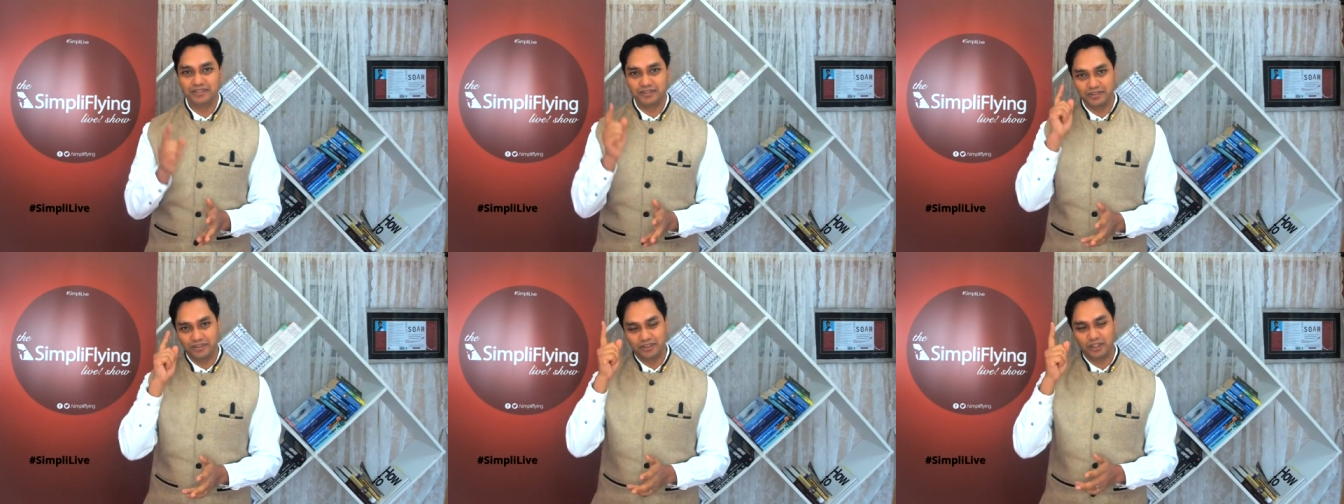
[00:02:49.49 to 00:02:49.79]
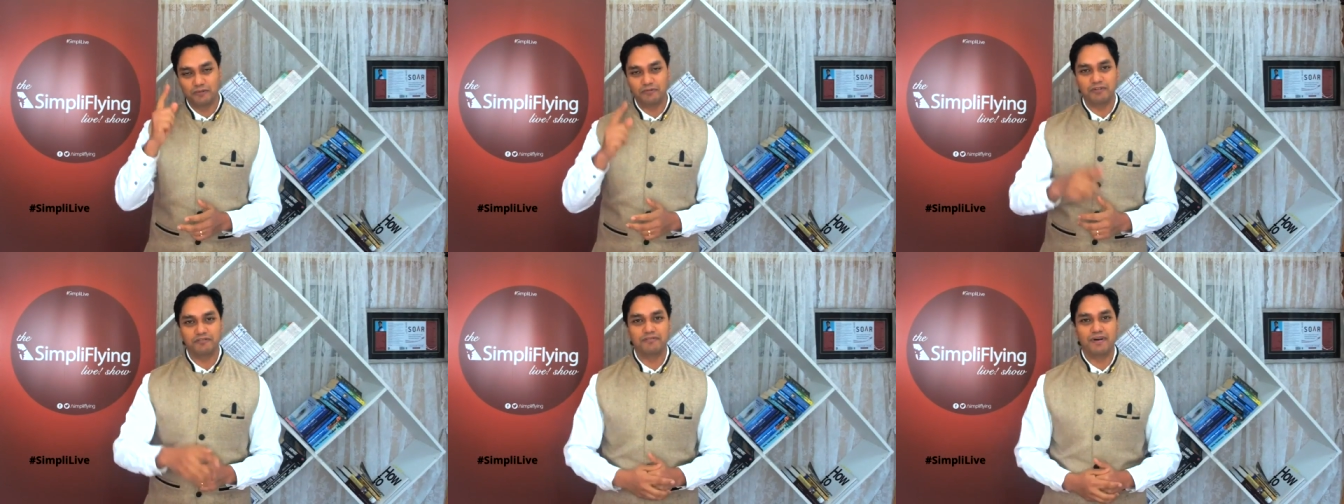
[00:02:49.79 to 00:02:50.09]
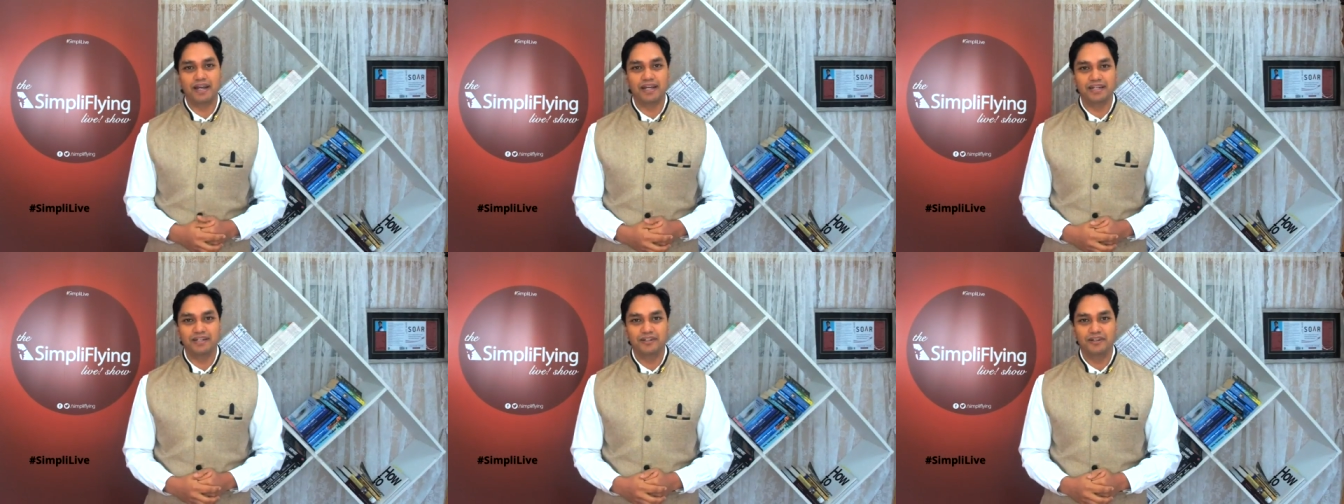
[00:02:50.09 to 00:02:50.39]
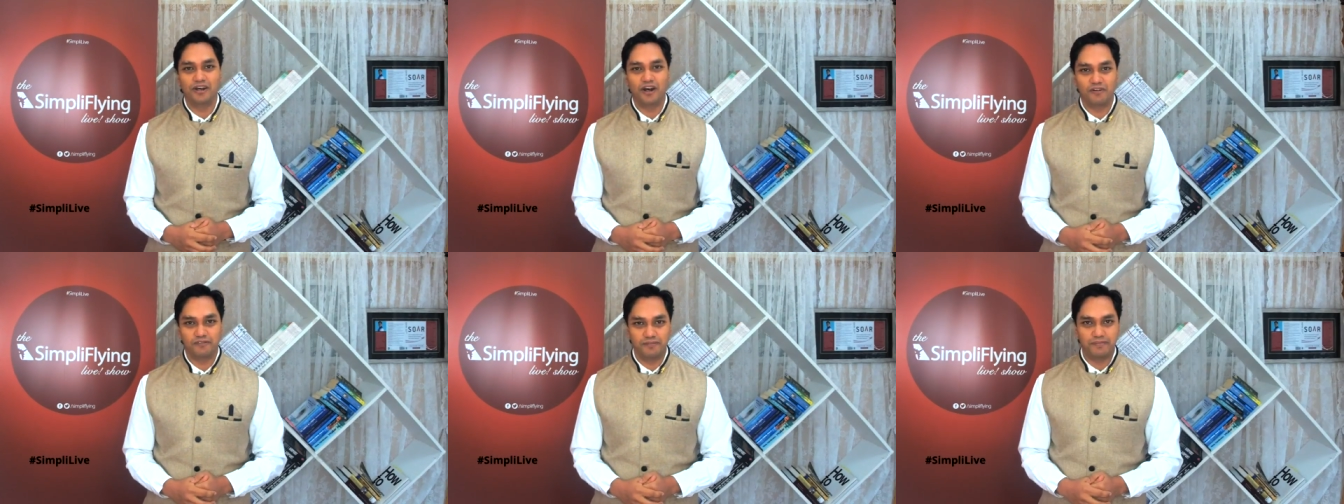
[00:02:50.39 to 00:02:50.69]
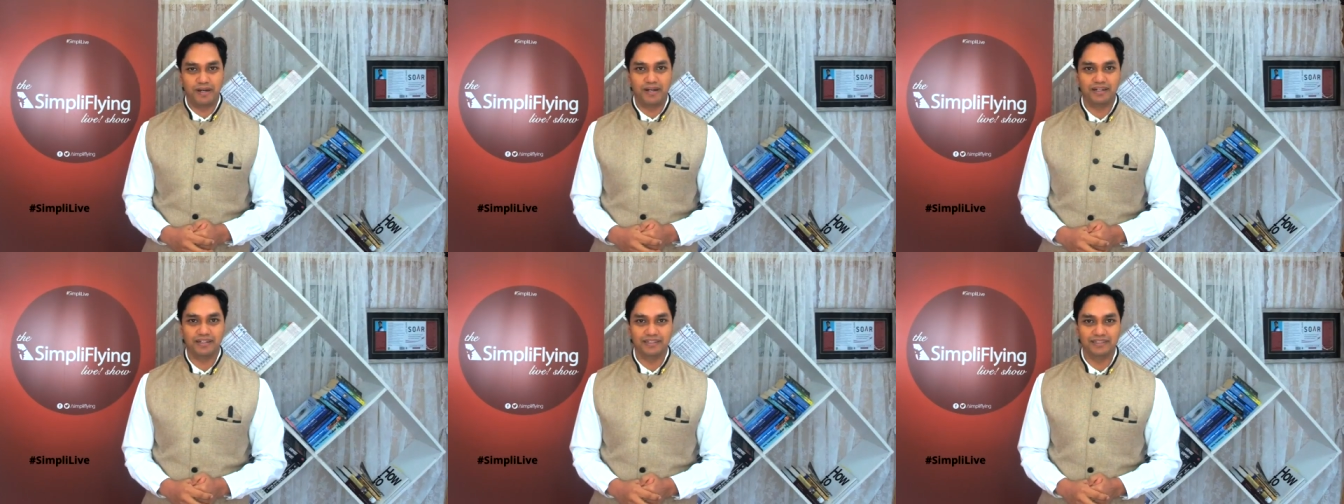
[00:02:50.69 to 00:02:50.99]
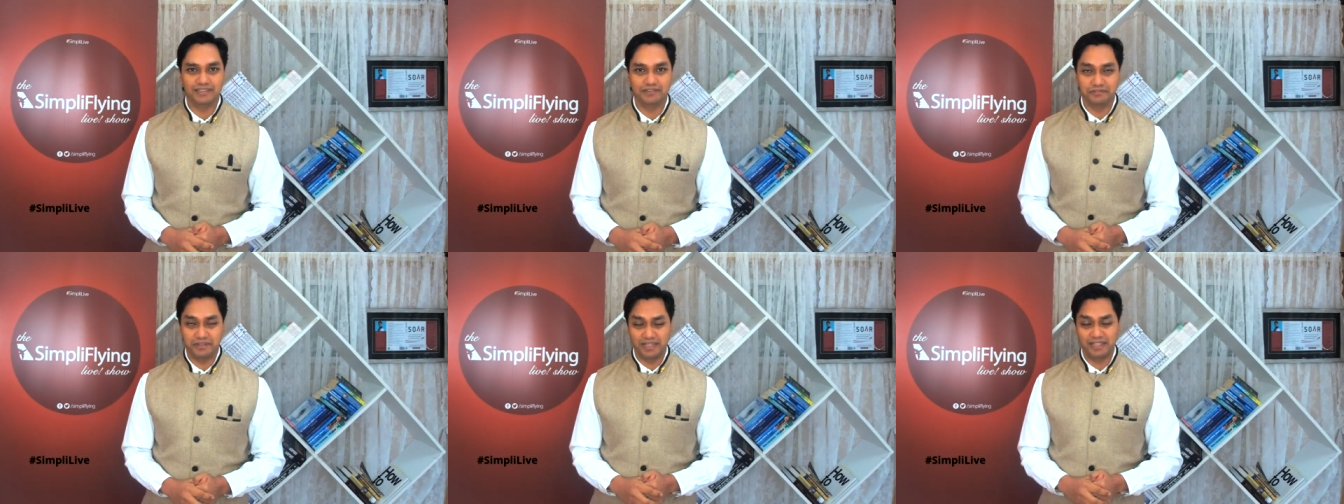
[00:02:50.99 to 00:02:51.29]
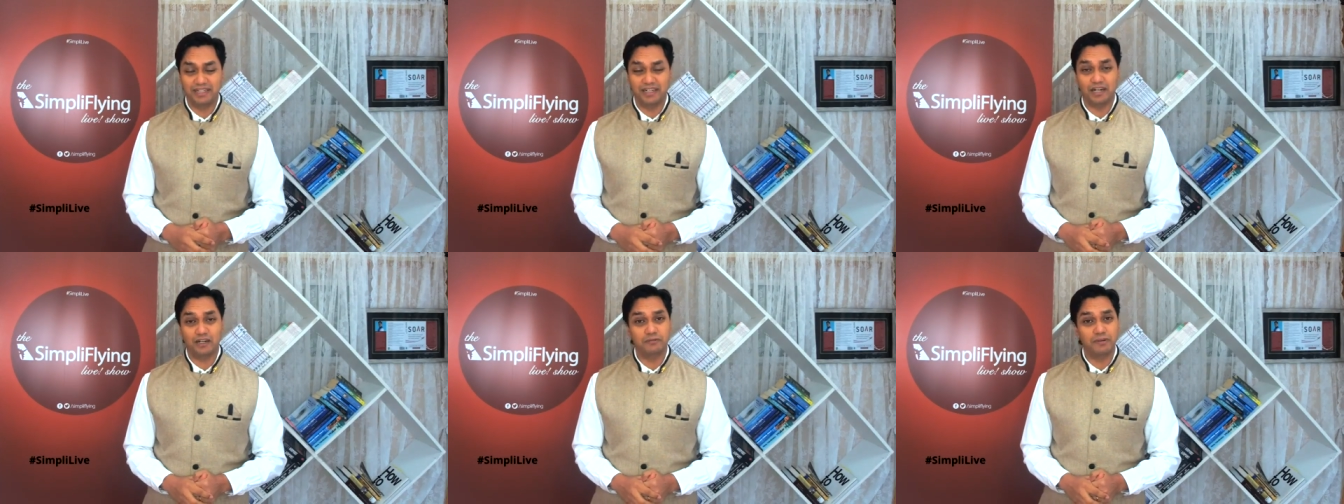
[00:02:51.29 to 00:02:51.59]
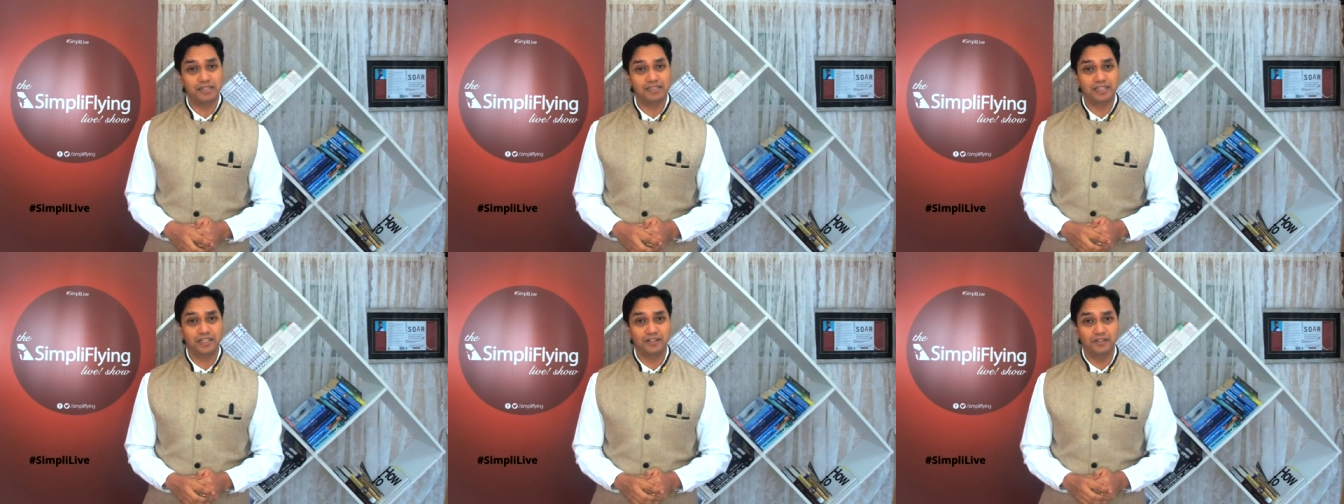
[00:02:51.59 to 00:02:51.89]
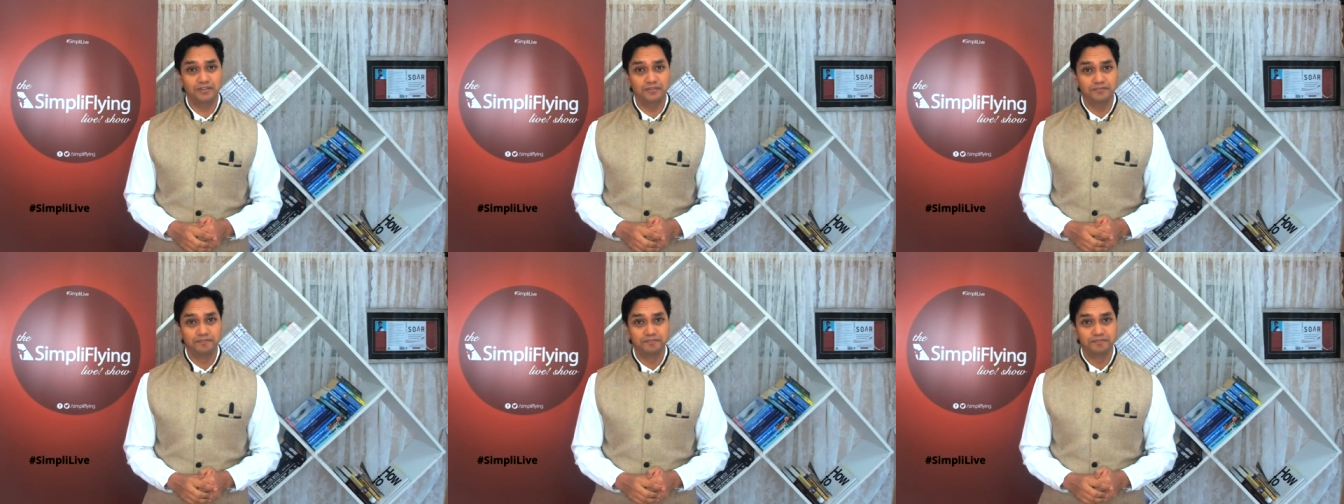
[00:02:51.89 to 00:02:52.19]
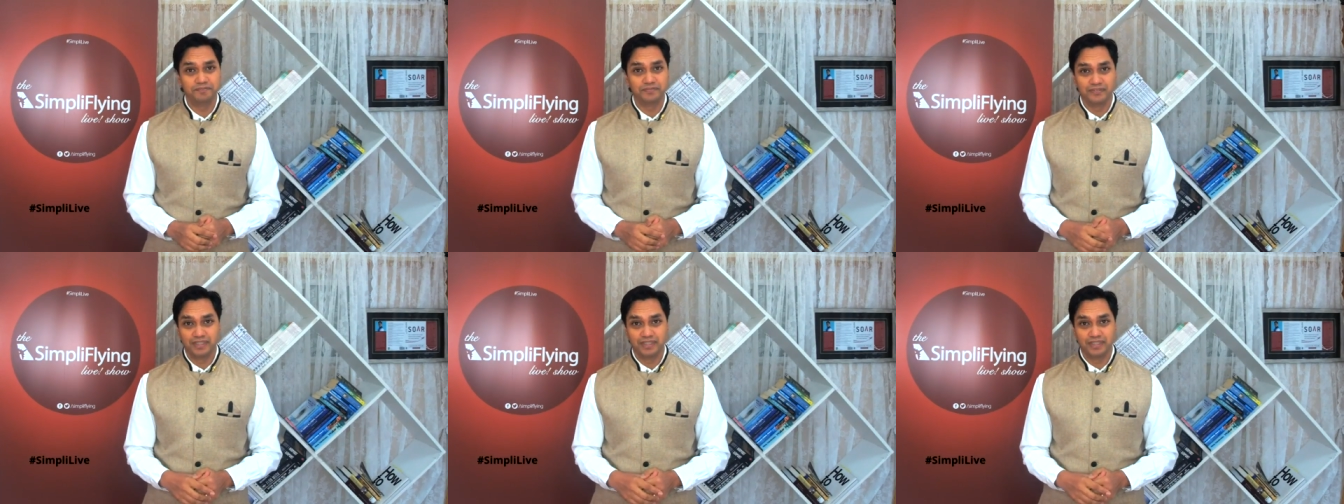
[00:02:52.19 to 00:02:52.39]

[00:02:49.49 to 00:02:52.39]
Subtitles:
to the top of mind of Americans. Well done, Aeromexico.